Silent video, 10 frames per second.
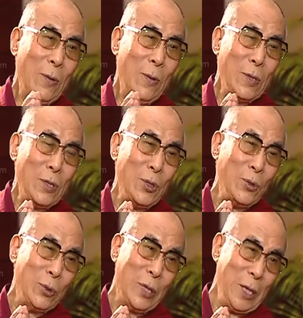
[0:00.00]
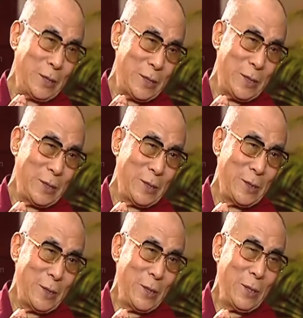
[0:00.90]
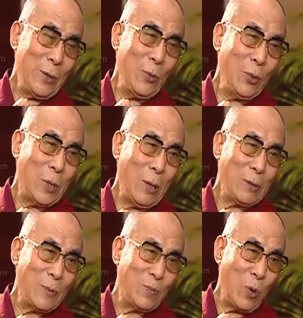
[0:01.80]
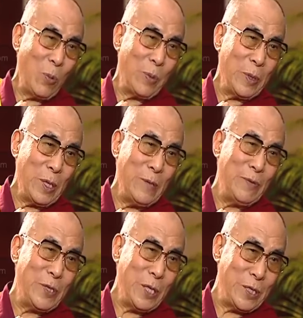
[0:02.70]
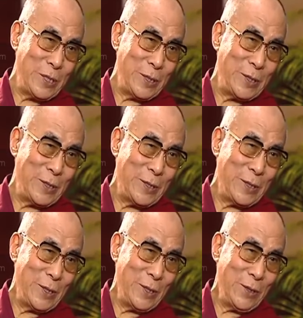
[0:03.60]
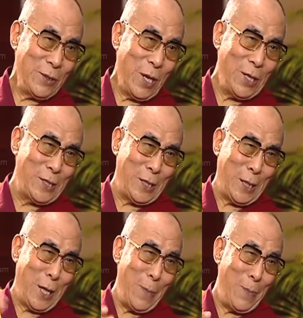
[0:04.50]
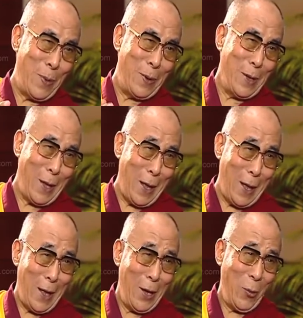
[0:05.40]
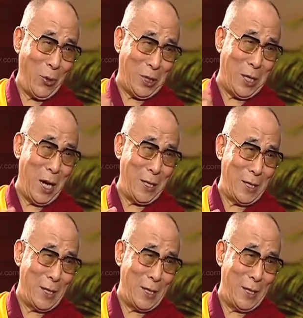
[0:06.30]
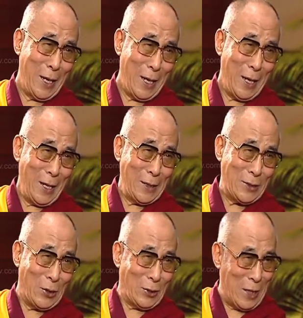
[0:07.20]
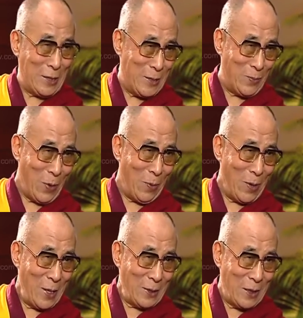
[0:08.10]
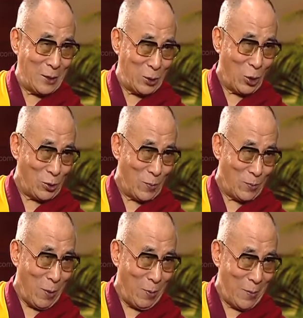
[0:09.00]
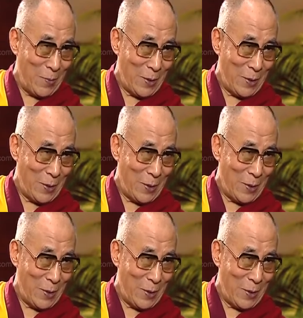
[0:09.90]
A new guest without a proper invitation, as they come with gun. So that's the problem. That's the source of problem.